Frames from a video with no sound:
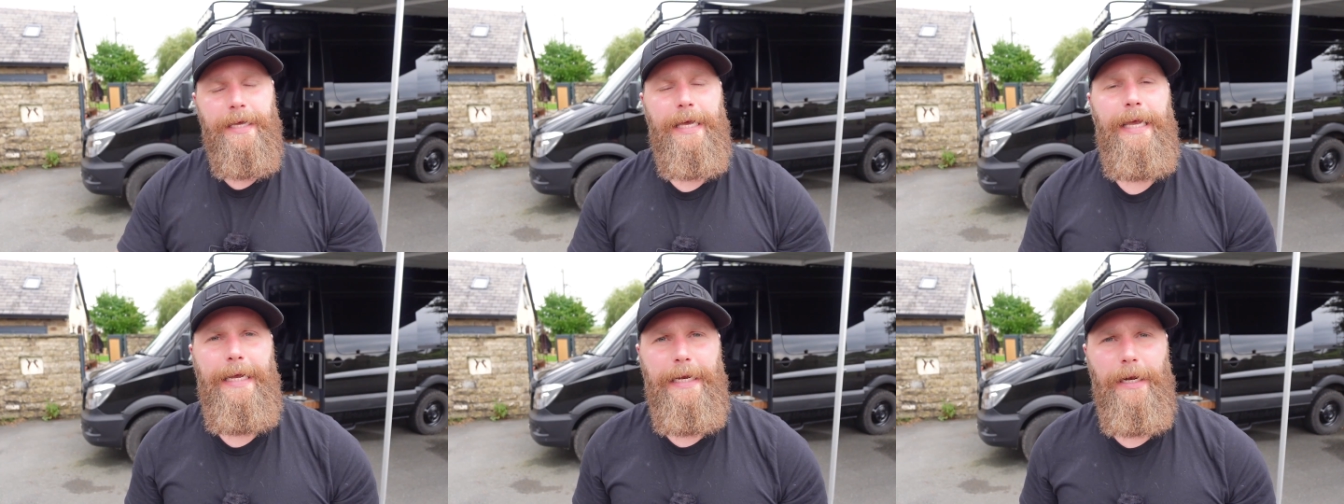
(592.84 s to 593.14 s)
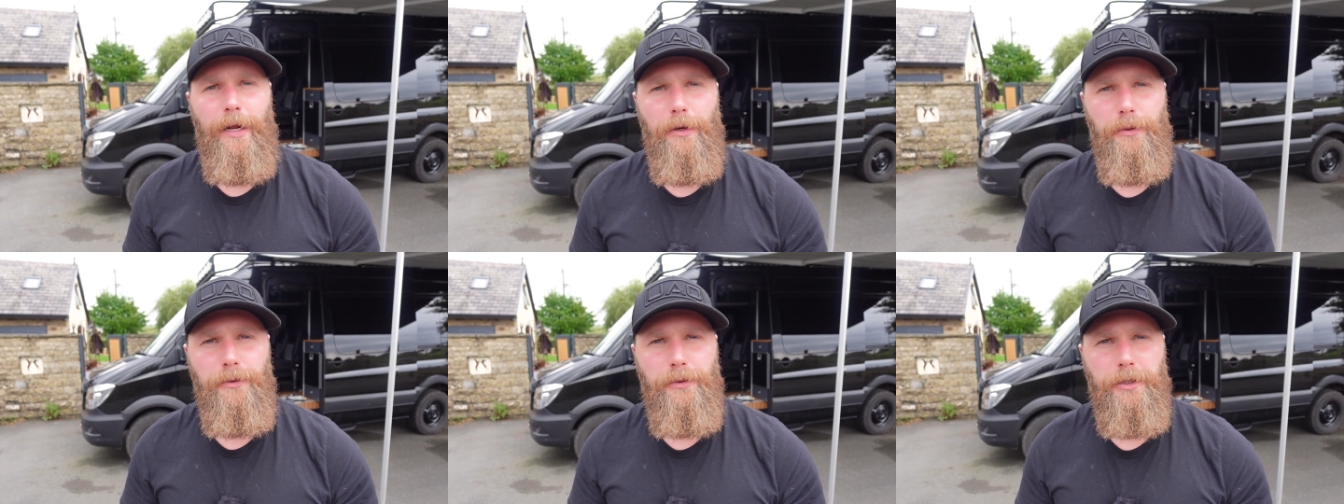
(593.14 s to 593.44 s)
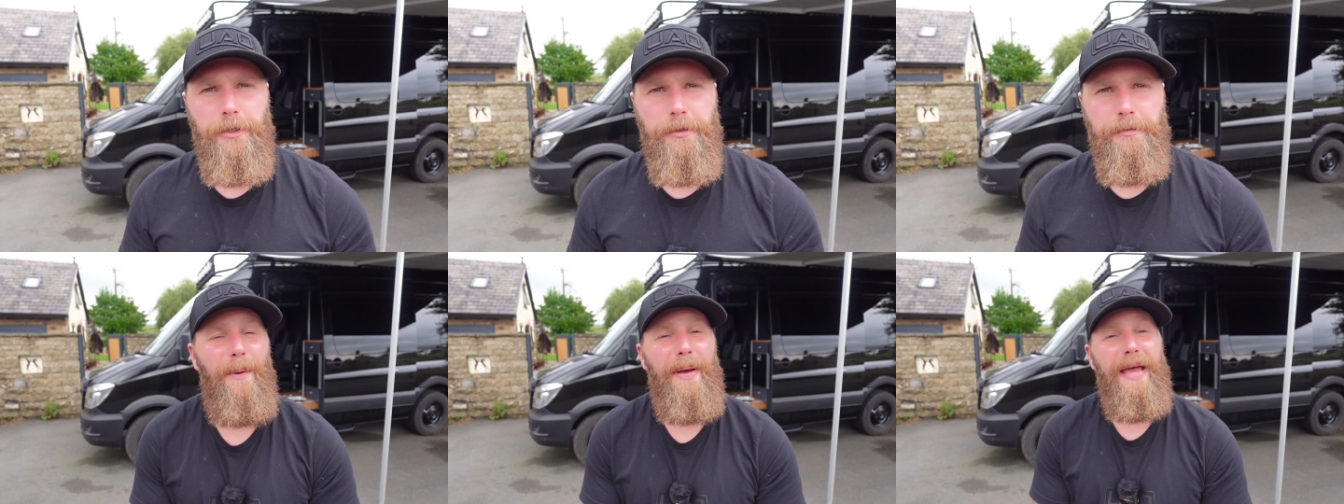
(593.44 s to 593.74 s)

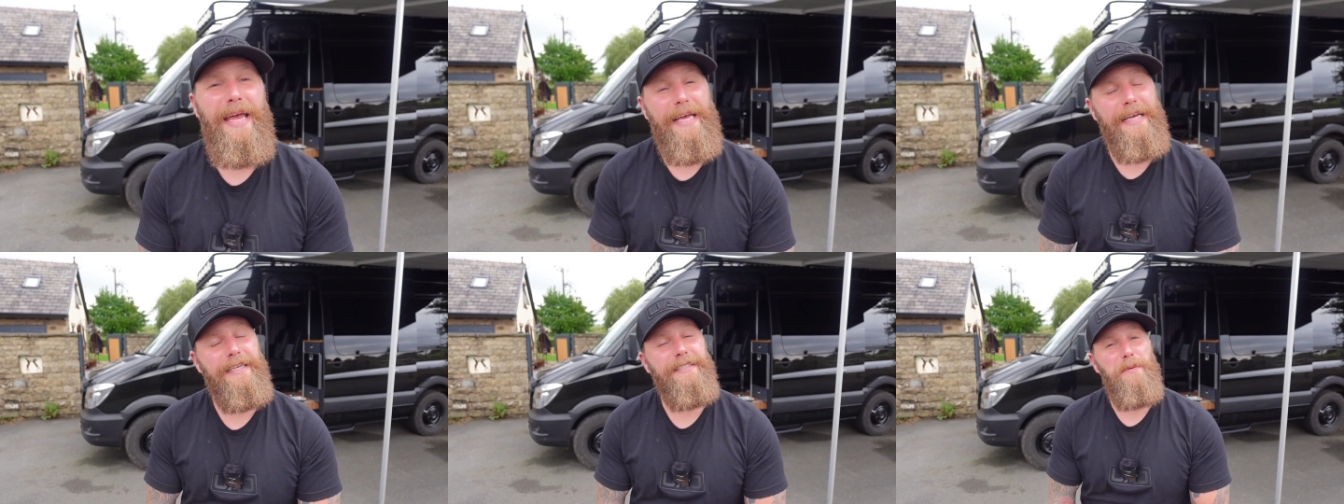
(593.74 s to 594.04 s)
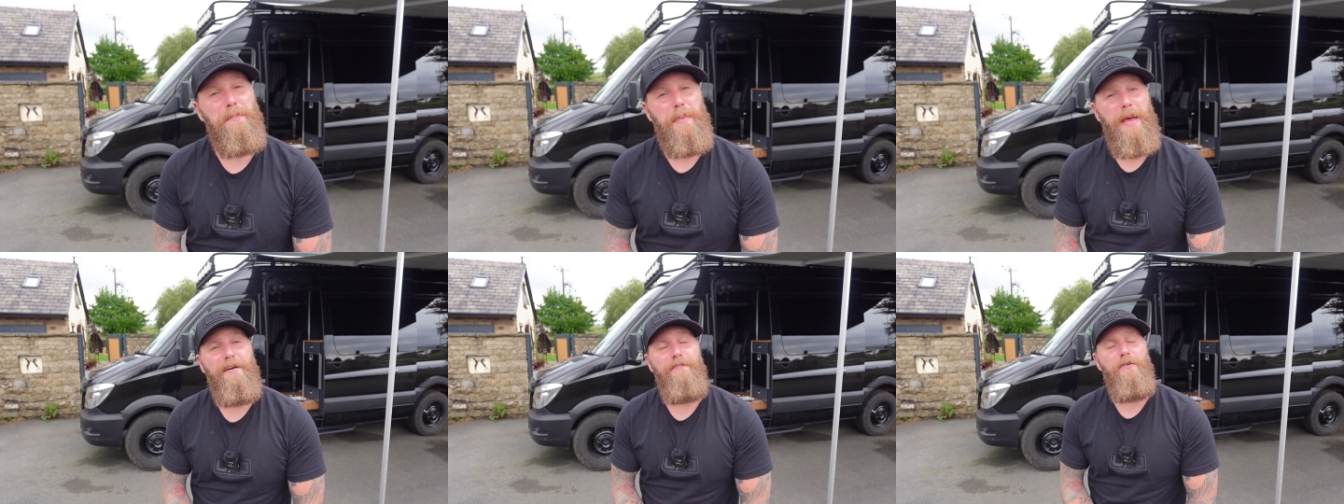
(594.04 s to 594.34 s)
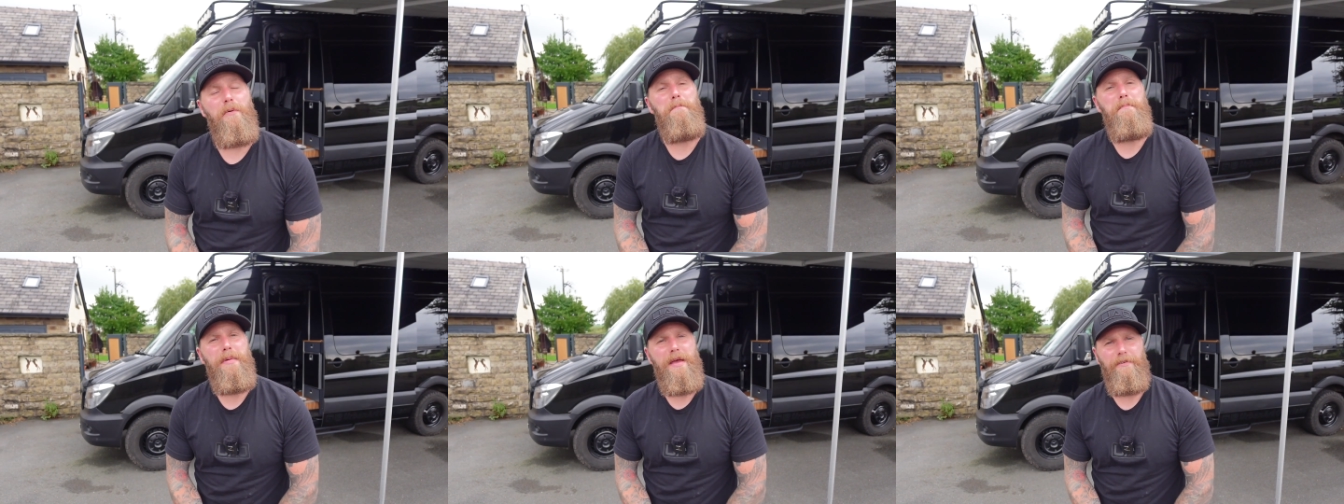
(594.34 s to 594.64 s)
kilos. Now, it is a bit of
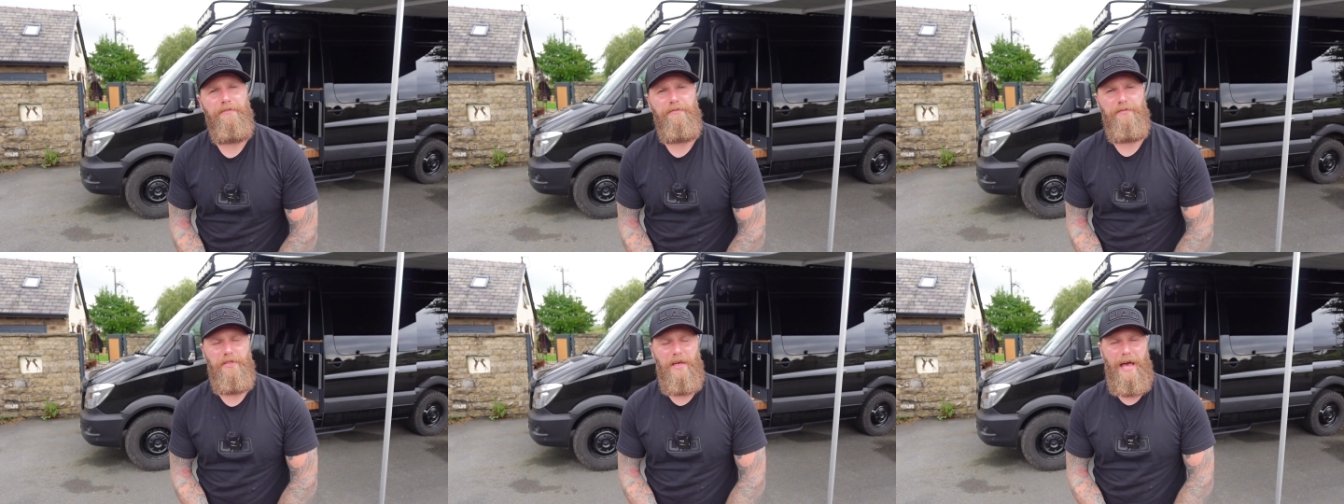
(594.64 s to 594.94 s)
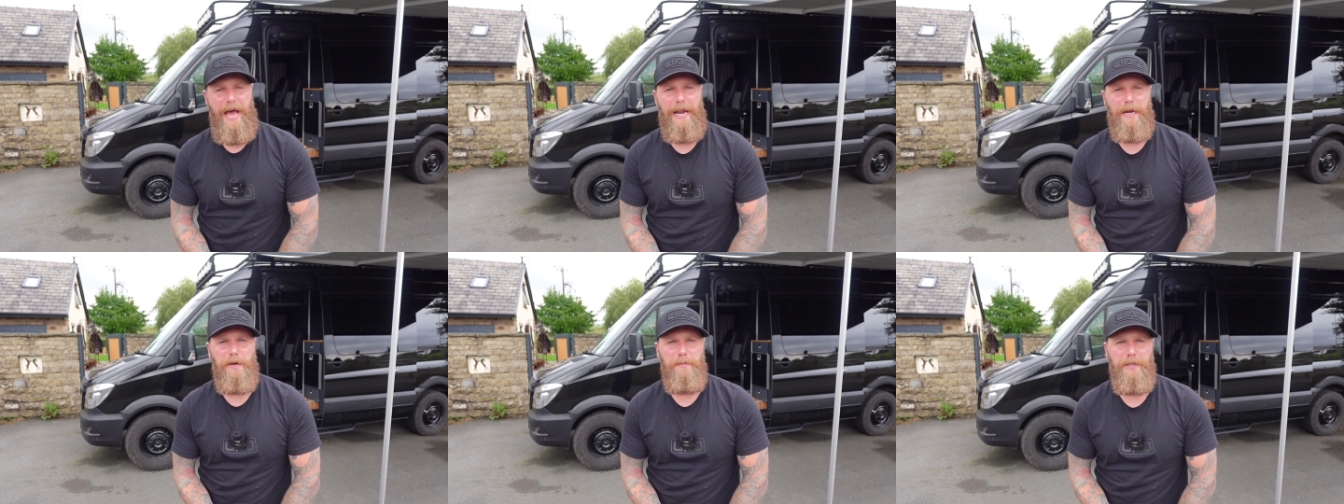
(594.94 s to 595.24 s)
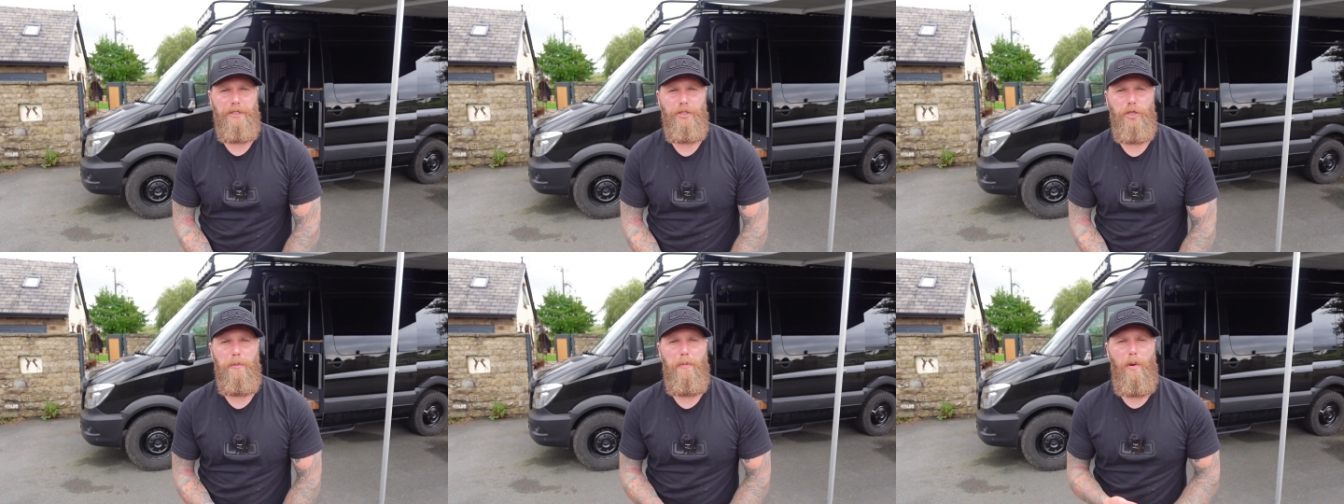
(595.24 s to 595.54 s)
a myth that
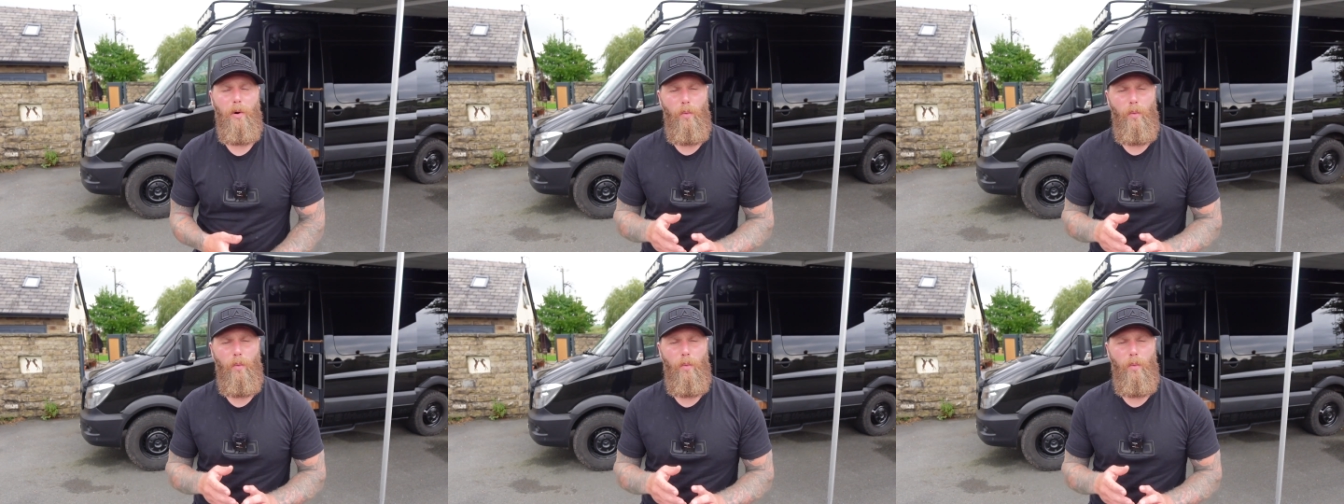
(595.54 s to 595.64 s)
aluminium